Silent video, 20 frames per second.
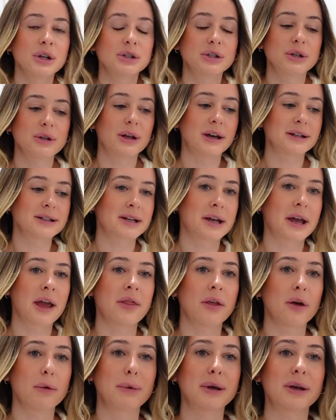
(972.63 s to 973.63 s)
do that
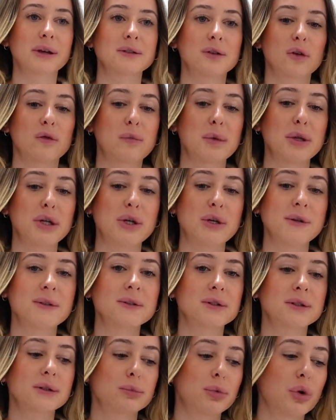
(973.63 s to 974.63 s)
together because I've been
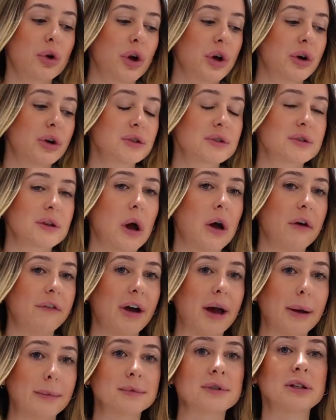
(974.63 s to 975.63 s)
using some products that I've
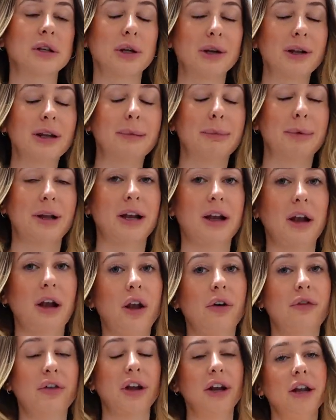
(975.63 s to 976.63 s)
absolutely been
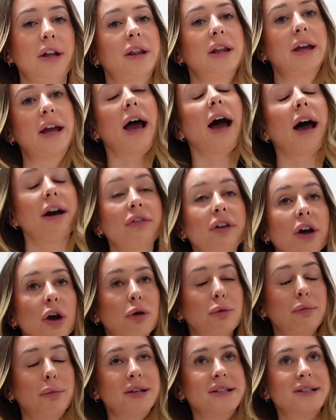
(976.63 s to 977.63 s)
loving and they have
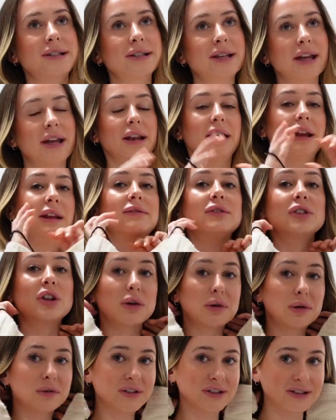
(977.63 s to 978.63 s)
helped my skin even
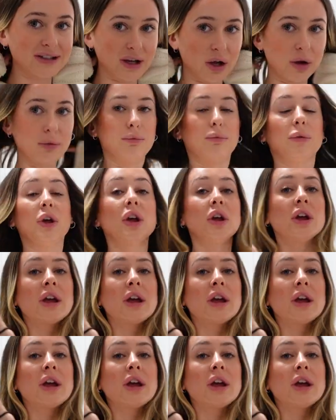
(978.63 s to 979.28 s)
though obviously I'm,